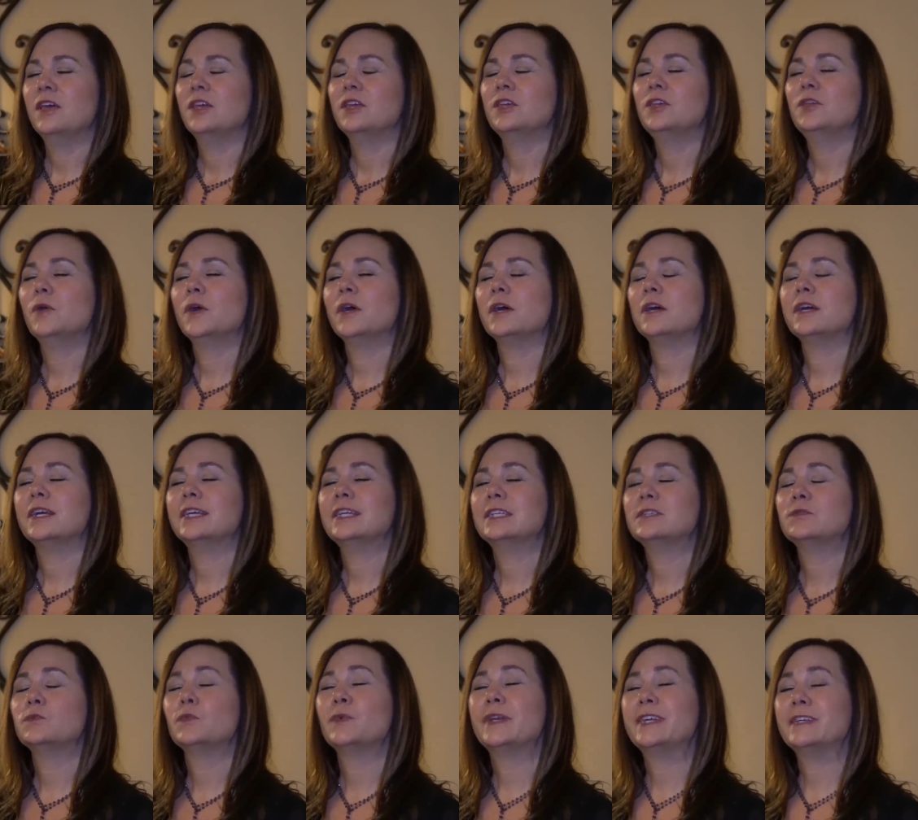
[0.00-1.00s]
You are
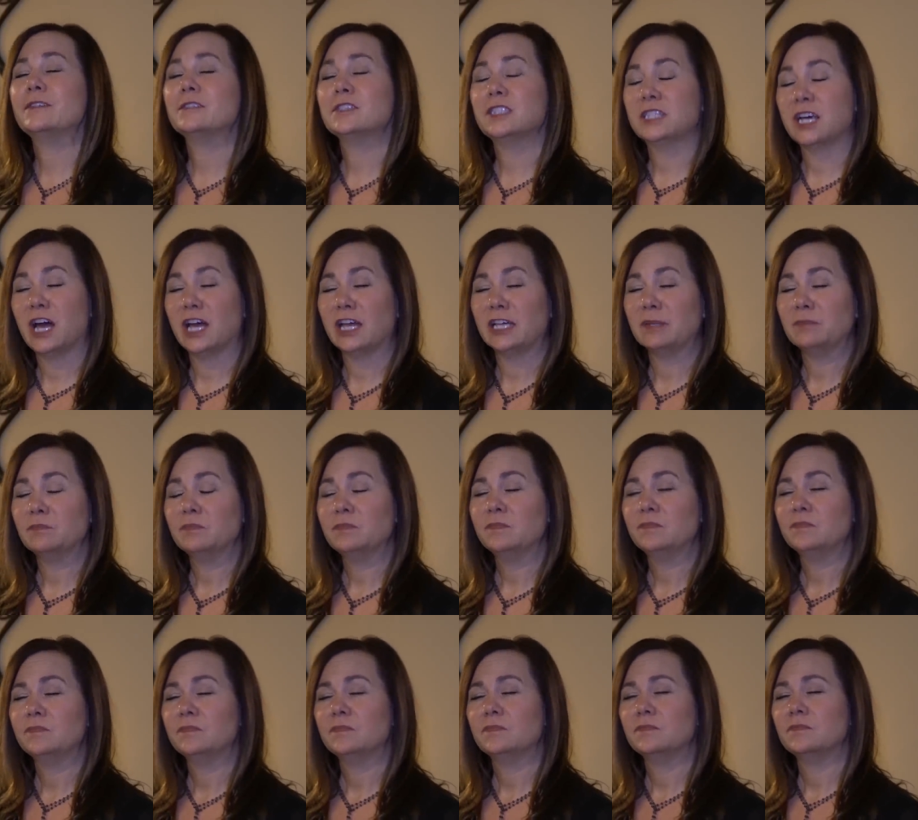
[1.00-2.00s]
in real time,
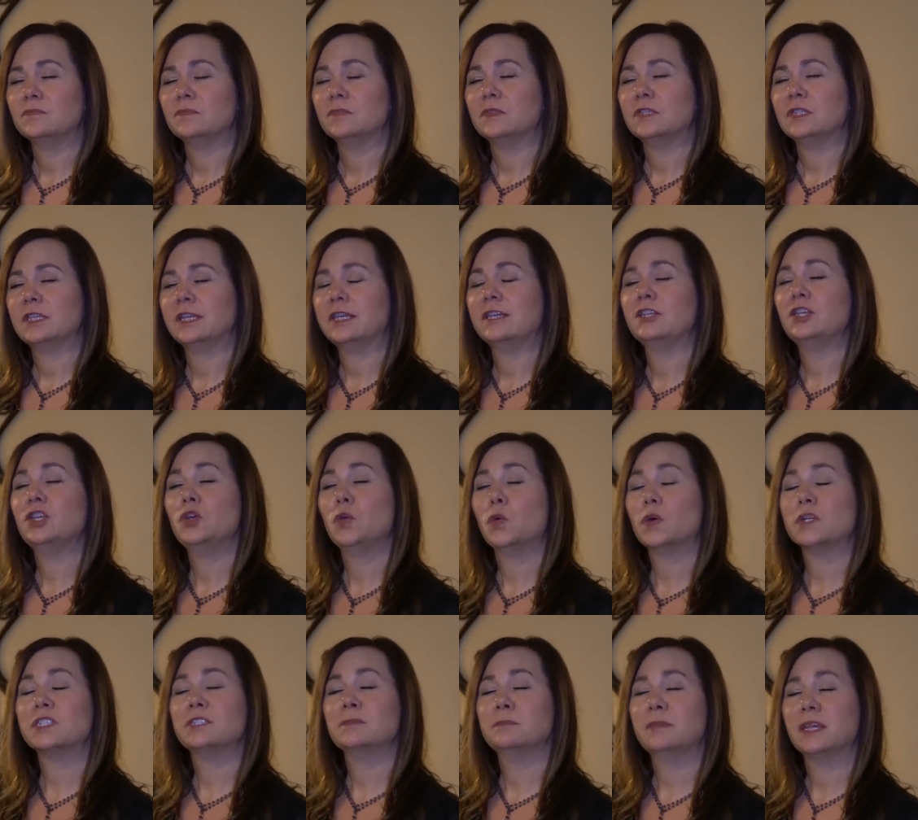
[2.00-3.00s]
in
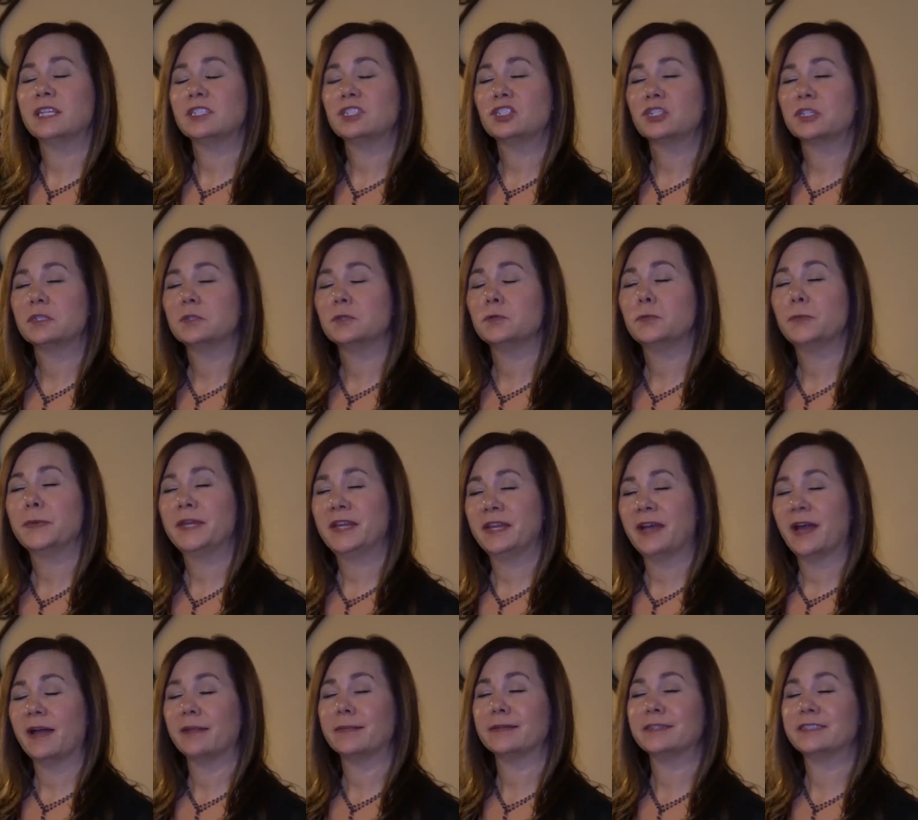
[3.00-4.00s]
your dimensional
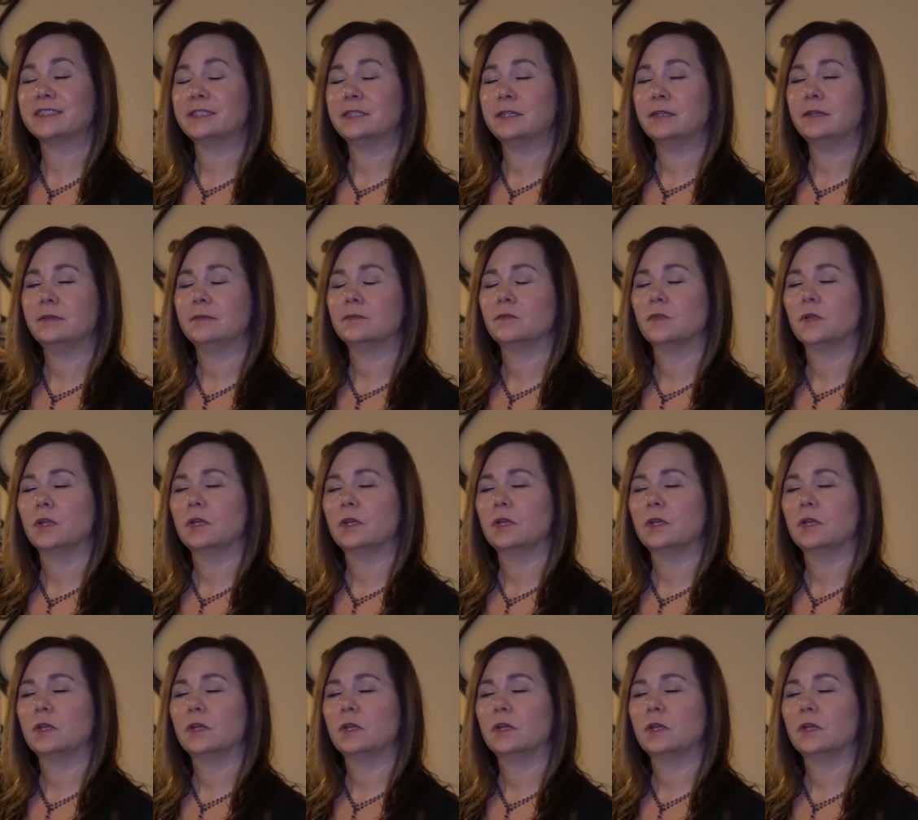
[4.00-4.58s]
reality,